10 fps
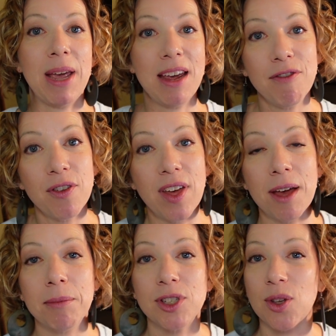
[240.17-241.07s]
pay for
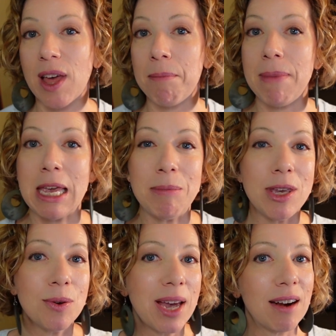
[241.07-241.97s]
them so that maybe
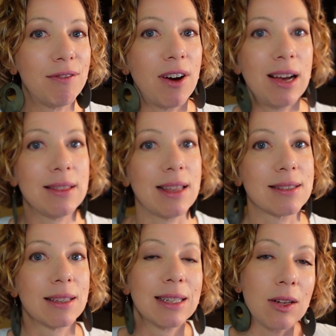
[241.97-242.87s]
you get a font
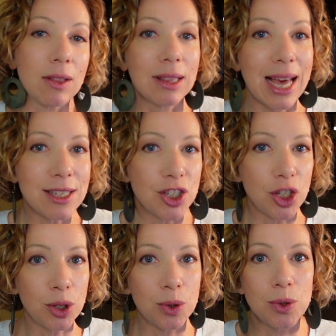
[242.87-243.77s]
that's a little less
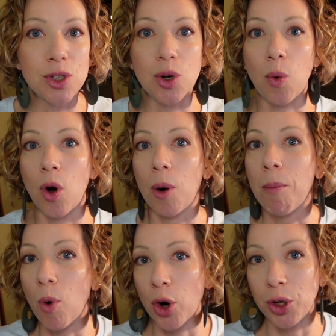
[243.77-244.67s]
used or
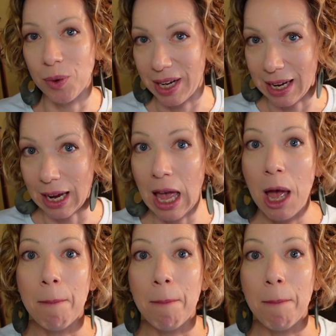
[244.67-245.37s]
more unique.